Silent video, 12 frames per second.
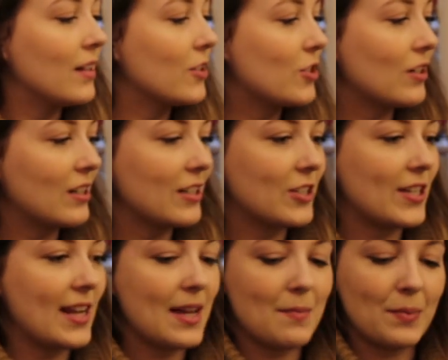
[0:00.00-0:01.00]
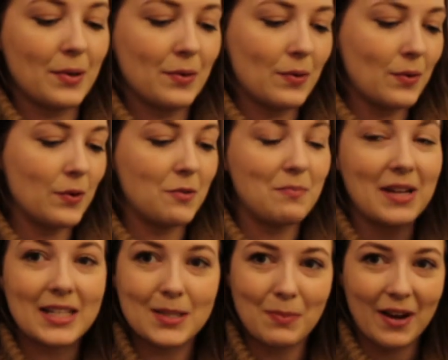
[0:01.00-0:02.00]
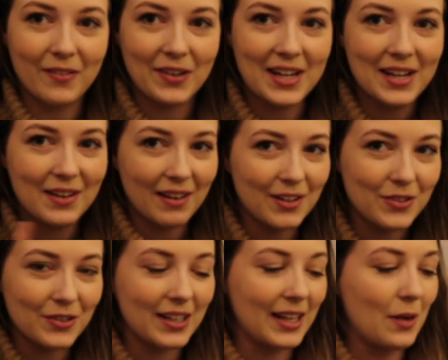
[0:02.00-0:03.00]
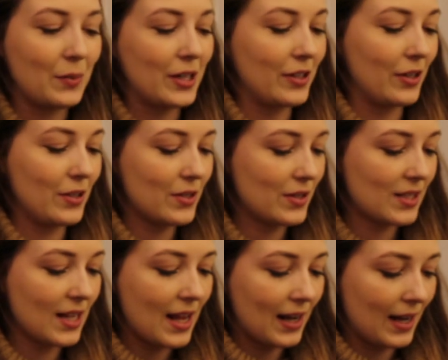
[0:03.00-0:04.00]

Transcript: chocolate chip, or mixed berry, and you're gonna get one of those.